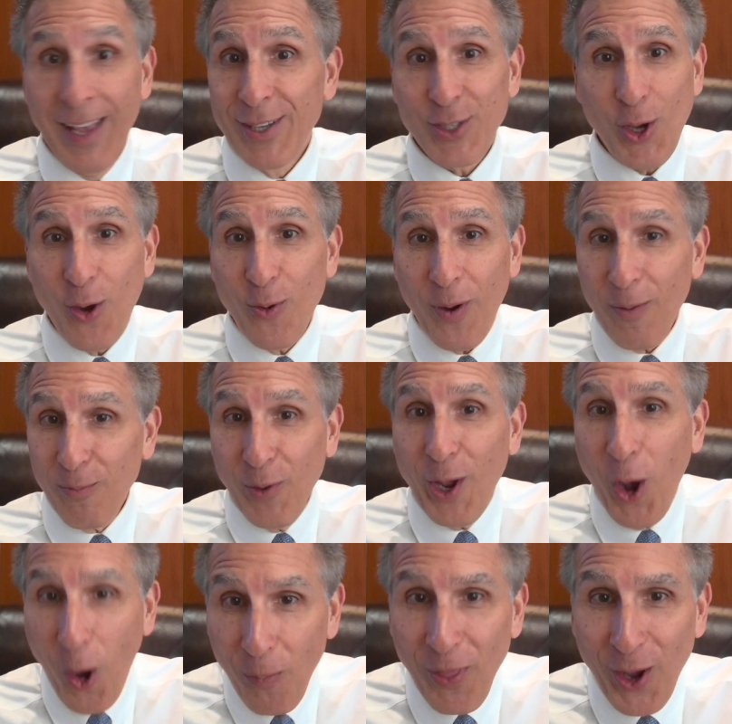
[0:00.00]
So we
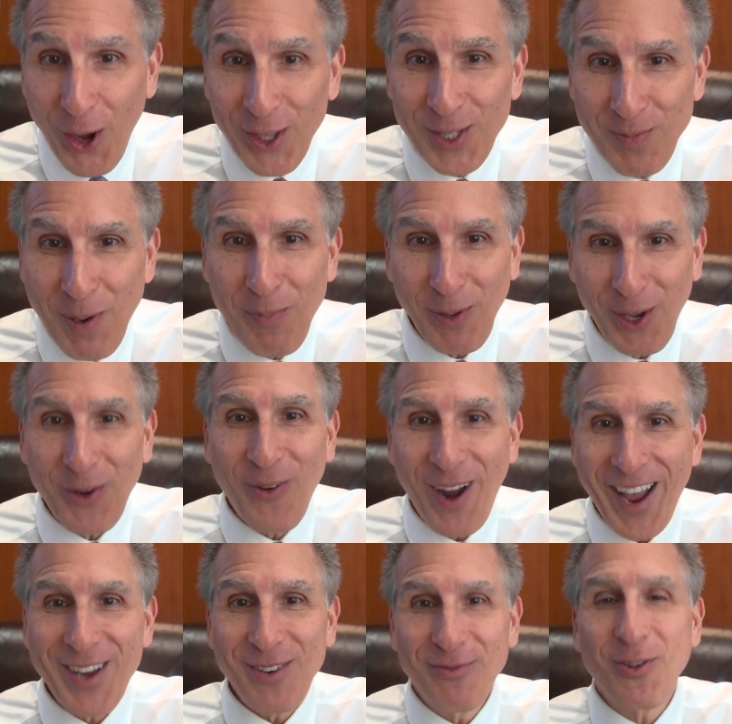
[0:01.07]
hope that all these people are
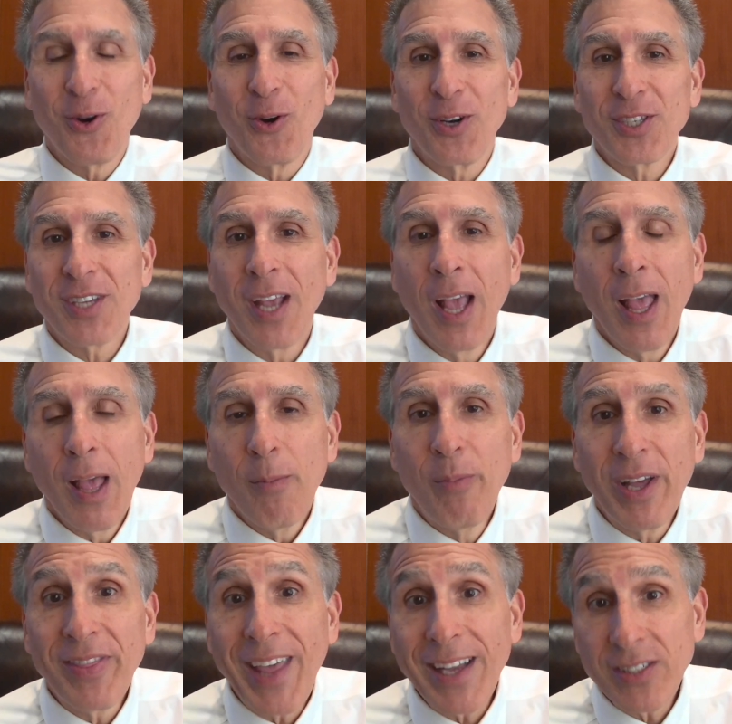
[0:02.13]
right, of course,
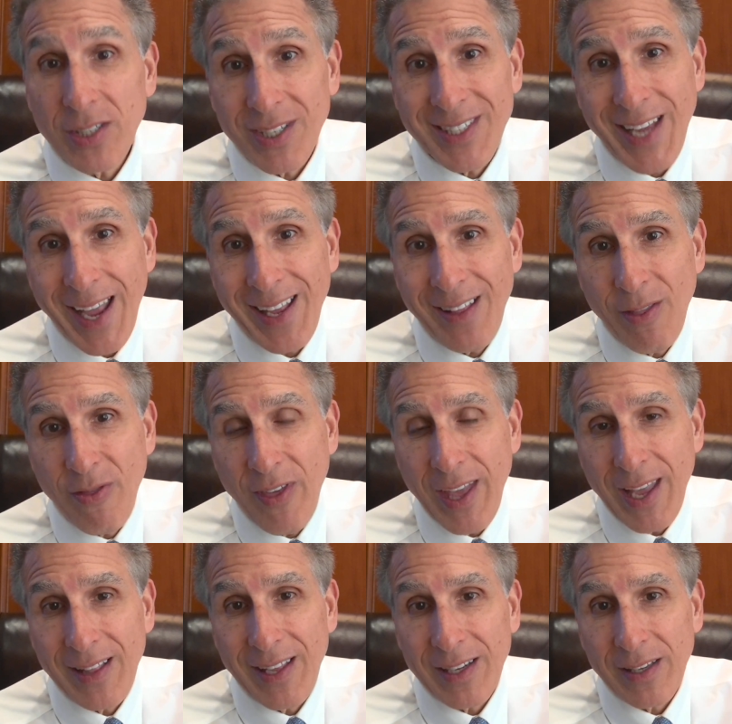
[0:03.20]
but that's the second
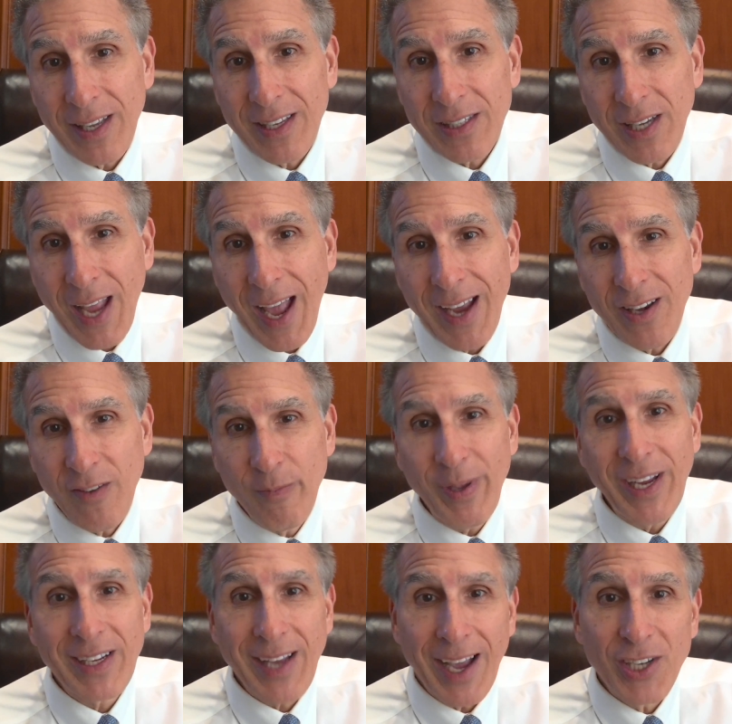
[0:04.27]
thing that is kind of
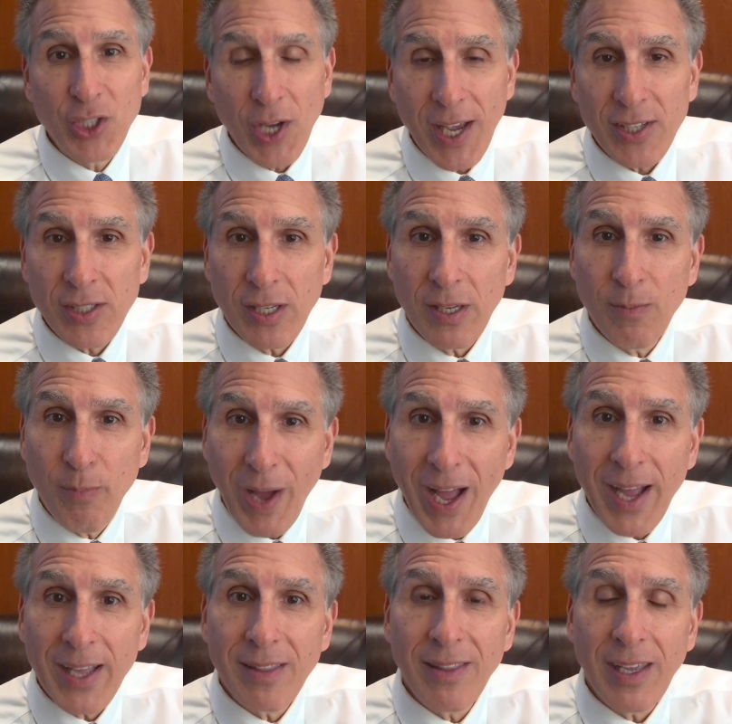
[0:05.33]
being digested
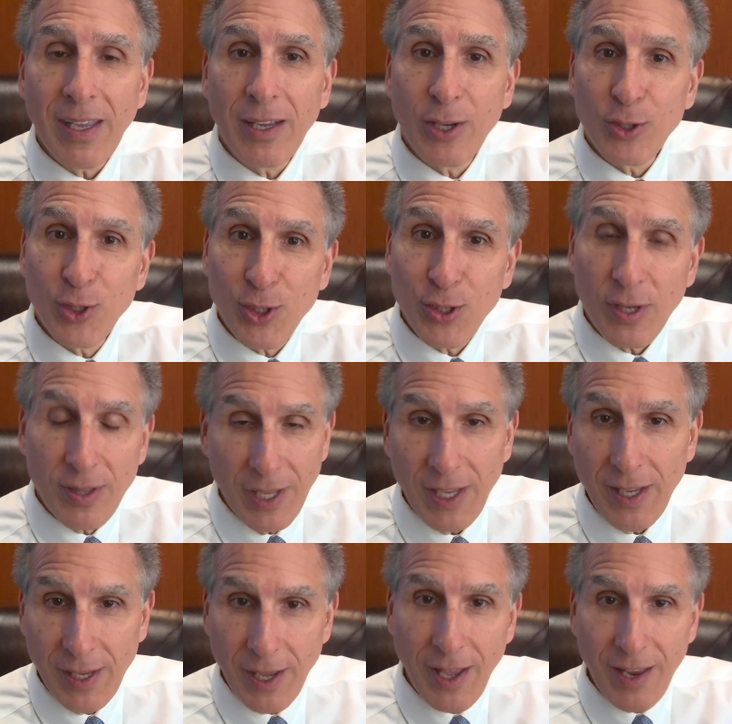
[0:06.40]
by the
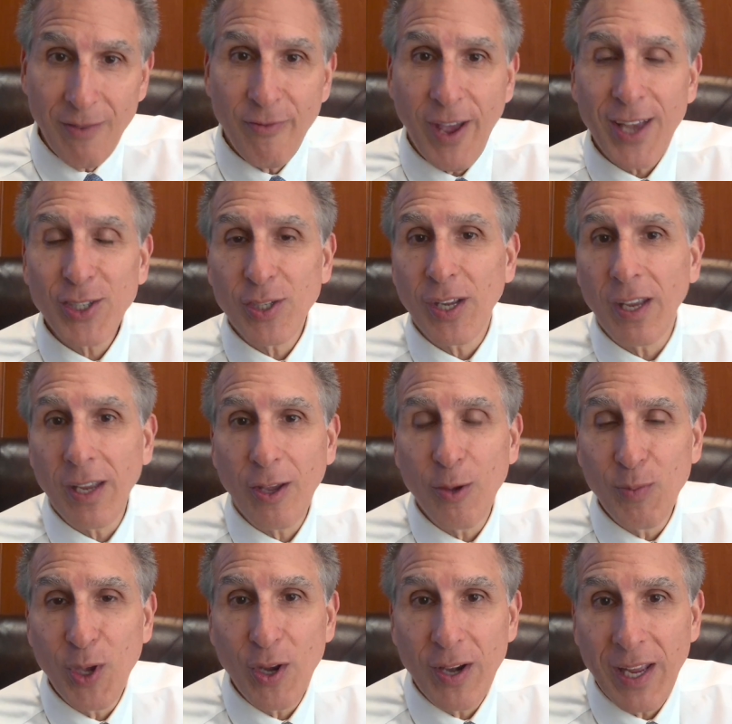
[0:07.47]
investing
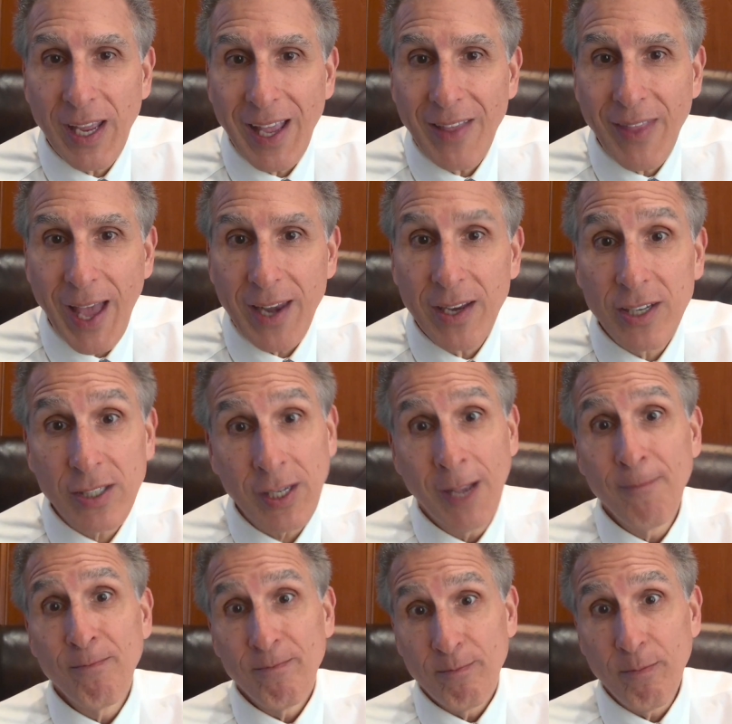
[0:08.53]
community, and that is
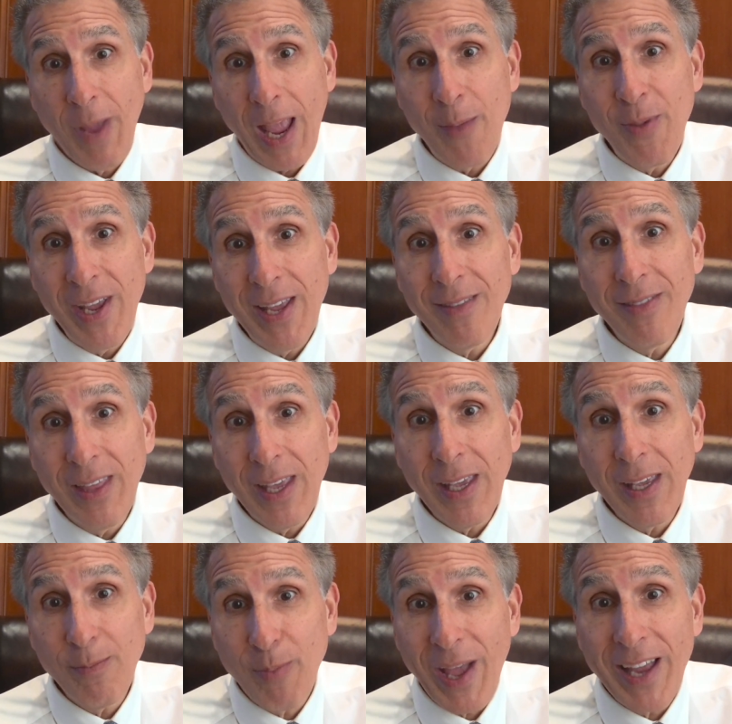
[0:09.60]
maybe
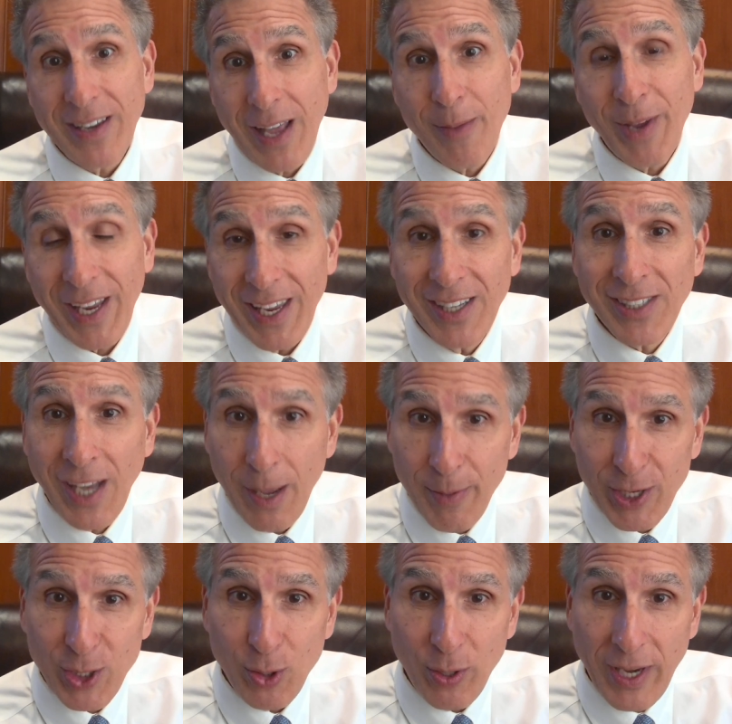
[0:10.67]
the pandemic is
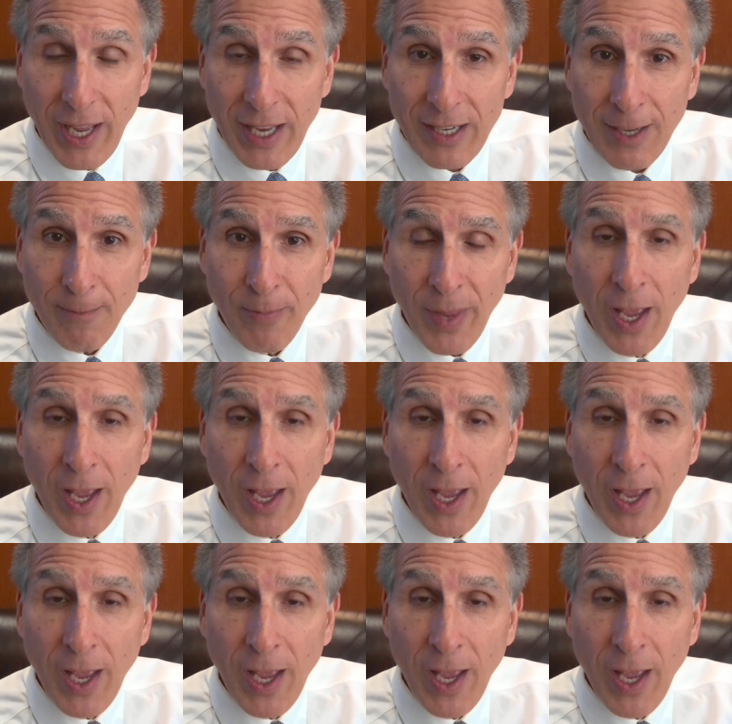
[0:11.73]
coming to an end.